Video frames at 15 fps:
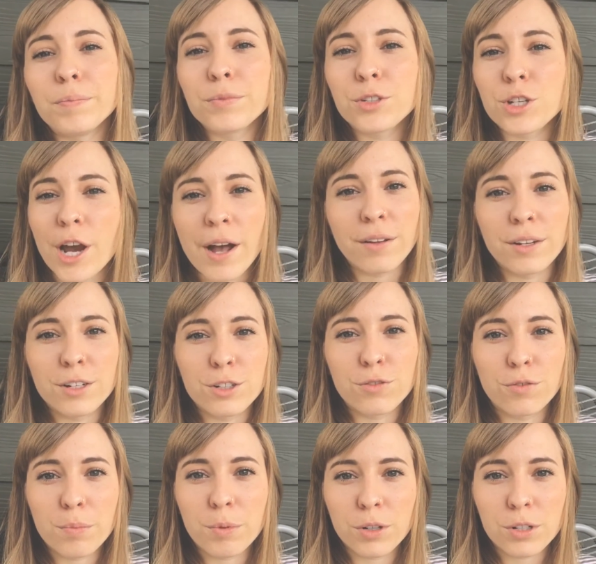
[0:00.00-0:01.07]
challenge
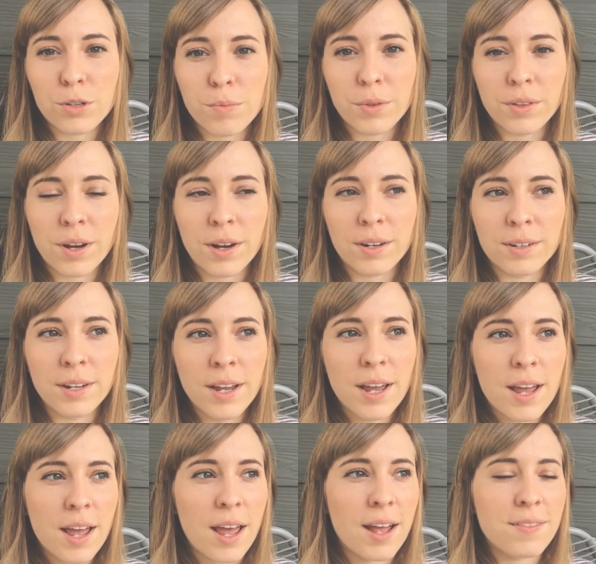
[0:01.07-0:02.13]
for BookTubeAthon,
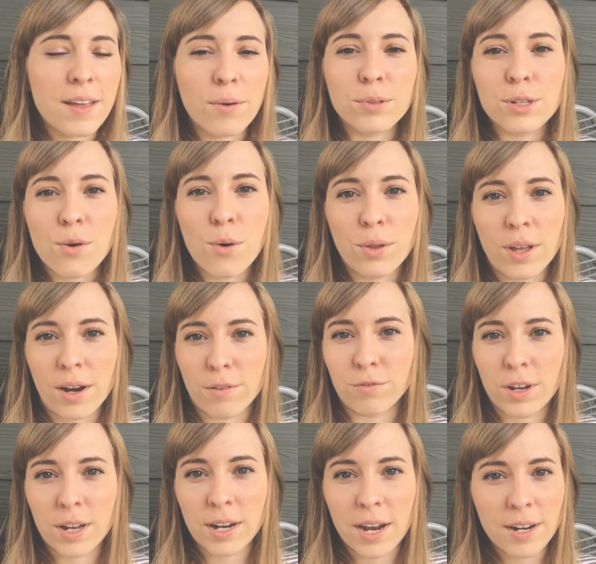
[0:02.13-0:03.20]
and that was a whole lot of
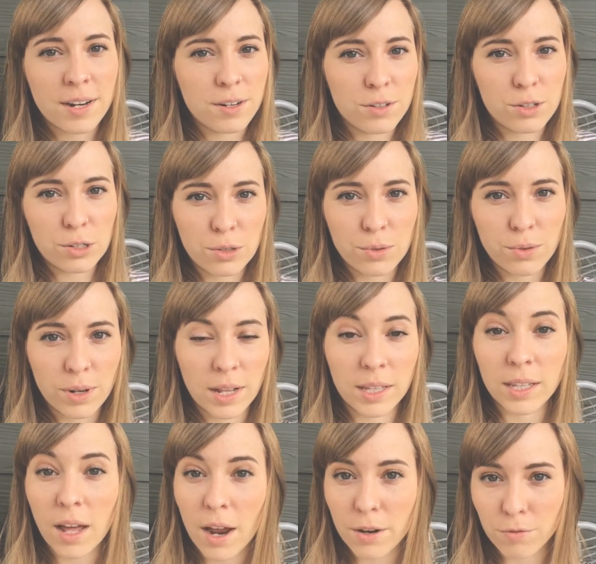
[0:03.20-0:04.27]
fun. I didn't do a
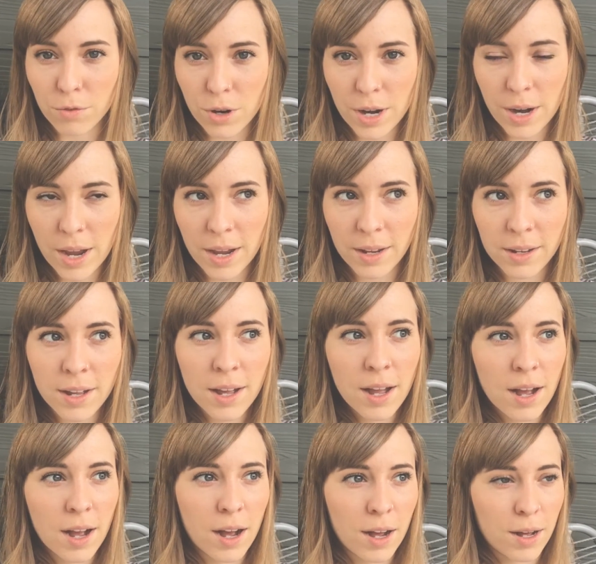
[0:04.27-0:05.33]
lot of reading,
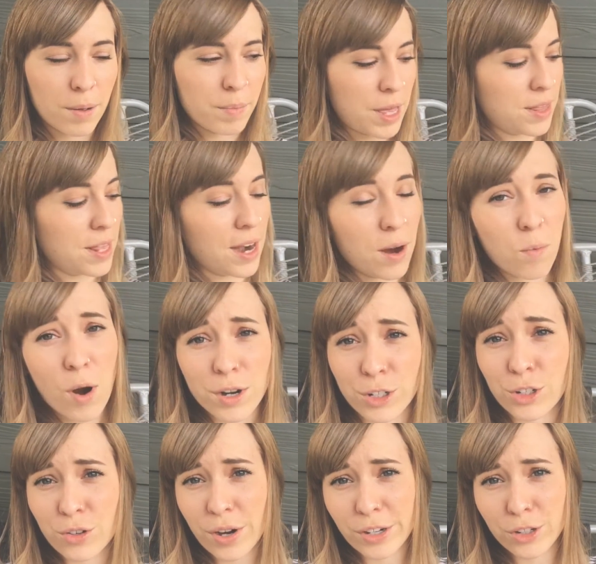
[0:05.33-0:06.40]
and then I watched
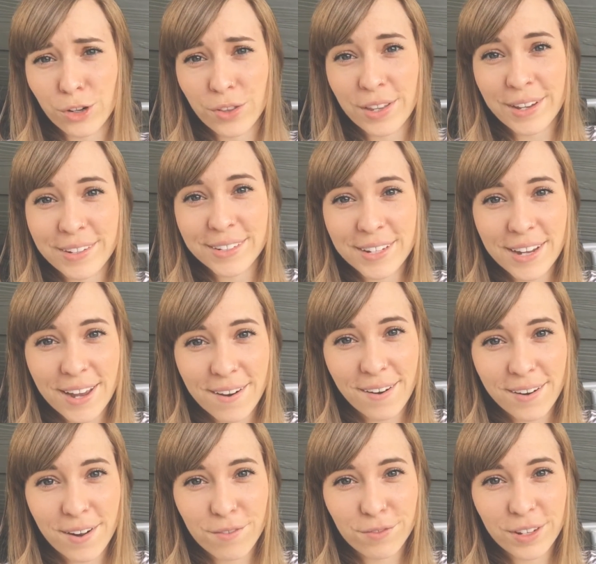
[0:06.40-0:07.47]
Stranger Things again
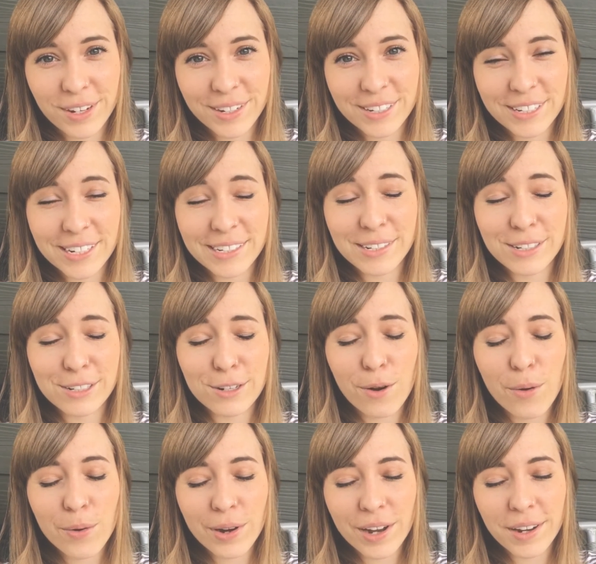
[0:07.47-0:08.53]
on Netflix. It's
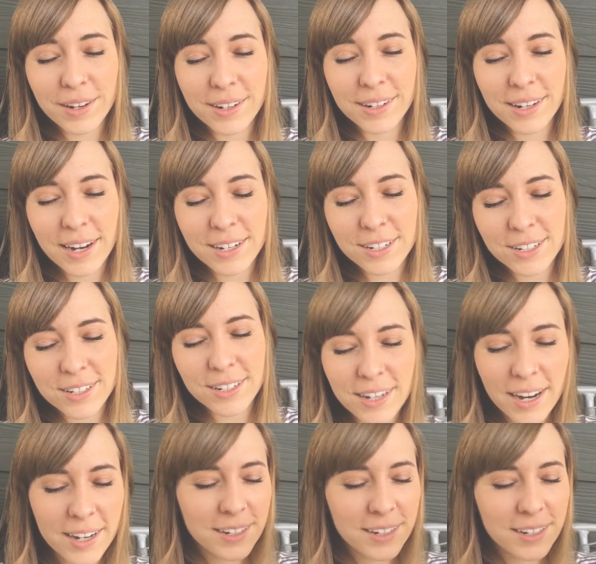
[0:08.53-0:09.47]
so good. I